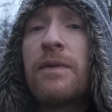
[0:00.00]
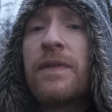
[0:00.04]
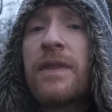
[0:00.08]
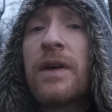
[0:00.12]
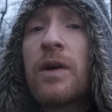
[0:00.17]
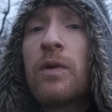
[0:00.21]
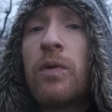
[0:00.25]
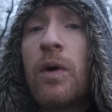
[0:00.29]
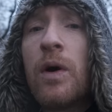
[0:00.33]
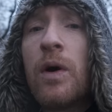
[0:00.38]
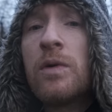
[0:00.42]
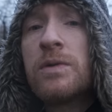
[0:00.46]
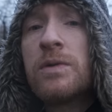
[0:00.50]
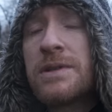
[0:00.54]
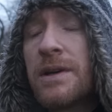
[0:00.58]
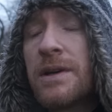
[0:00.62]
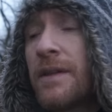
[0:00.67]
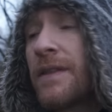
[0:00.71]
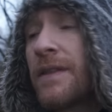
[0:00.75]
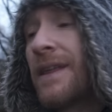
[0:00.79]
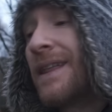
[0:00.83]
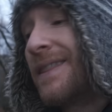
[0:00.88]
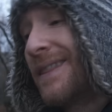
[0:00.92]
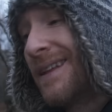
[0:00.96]
with the quote,
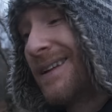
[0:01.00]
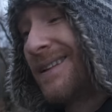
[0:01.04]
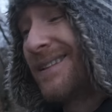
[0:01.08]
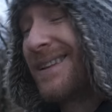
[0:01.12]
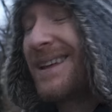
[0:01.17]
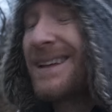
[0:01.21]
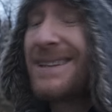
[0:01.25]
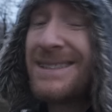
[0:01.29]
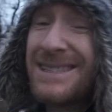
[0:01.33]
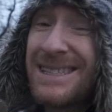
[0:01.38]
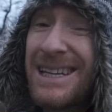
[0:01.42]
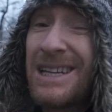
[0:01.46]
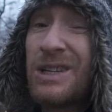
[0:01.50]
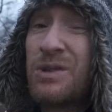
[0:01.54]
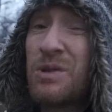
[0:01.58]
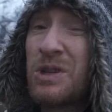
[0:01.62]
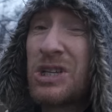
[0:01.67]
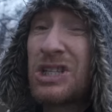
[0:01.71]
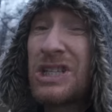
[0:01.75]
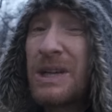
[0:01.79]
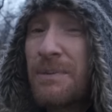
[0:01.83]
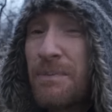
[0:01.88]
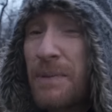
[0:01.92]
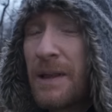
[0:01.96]
then they'll then send you a
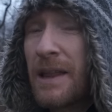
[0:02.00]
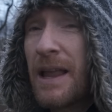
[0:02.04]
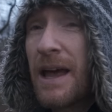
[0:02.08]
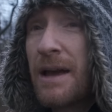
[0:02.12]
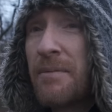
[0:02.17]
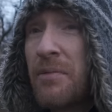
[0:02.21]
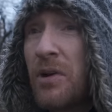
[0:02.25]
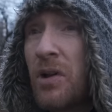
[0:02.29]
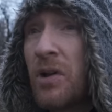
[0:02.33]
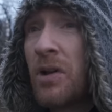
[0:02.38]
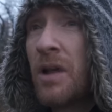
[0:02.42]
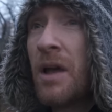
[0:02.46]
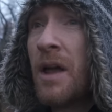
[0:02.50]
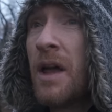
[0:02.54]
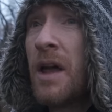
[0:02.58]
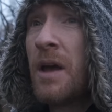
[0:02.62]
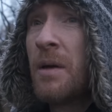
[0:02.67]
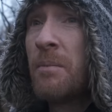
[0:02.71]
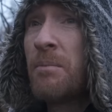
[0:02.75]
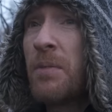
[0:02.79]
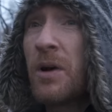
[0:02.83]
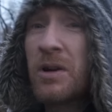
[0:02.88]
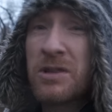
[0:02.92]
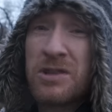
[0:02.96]
shipping label,
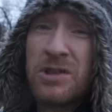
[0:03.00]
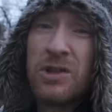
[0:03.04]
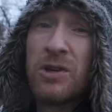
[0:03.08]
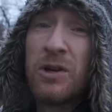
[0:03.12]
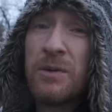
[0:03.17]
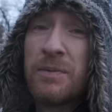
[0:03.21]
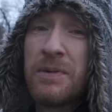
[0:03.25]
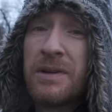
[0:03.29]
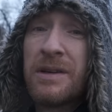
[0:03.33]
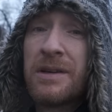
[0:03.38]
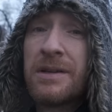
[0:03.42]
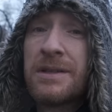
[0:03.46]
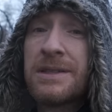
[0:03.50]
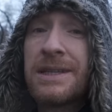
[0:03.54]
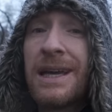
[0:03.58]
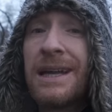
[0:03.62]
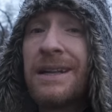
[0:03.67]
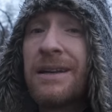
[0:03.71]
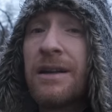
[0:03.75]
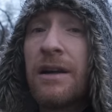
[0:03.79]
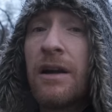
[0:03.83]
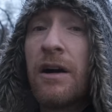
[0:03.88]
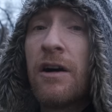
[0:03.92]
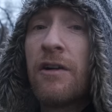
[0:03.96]
box it up,
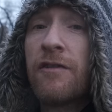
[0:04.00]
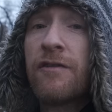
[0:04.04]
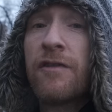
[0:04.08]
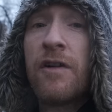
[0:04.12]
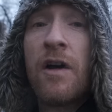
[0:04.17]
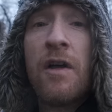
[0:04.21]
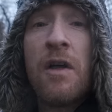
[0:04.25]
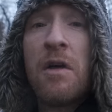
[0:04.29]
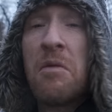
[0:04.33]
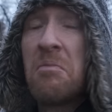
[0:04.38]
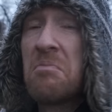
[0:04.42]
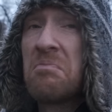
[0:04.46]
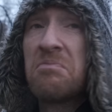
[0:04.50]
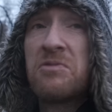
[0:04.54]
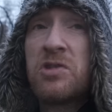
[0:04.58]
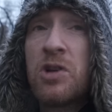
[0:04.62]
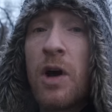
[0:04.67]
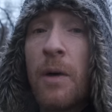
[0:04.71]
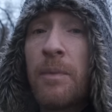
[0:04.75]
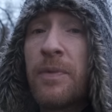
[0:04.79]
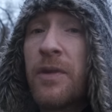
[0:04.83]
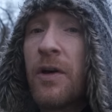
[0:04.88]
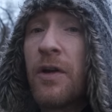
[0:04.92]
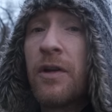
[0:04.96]
send it off,
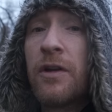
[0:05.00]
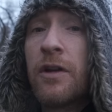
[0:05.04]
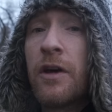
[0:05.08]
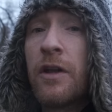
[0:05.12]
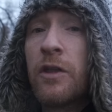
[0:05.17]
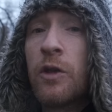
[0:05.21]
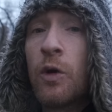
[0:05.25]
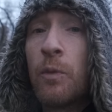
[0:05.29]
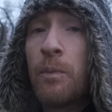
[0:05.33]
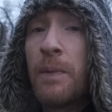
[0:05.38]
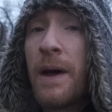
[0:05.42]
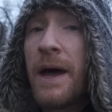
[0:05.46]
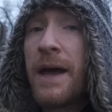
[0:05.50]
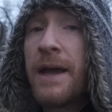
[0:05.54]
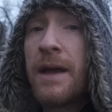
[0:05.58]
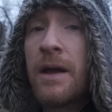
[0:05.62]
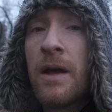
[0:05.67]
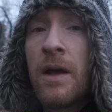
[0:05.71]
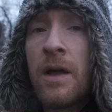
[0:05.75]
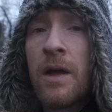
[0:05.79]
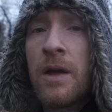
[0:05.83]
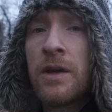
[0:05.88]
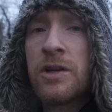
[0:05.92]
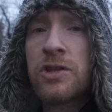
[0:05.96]
job done, and they'll pay
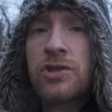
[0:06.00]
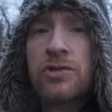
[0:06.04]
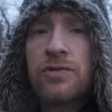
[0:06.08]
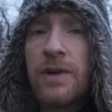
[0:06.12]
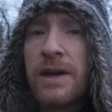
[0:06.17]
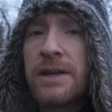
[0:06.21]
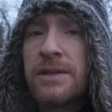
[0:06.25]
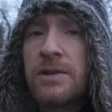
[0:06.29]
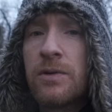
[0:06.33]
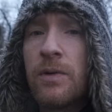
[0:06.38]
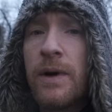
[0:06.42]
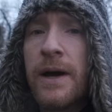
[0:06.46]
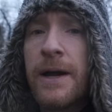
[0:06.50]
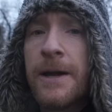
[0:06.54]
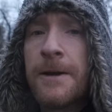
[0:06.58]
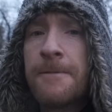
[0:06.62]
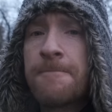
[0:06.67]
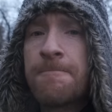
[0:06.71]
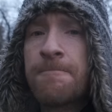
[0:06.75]
straight away.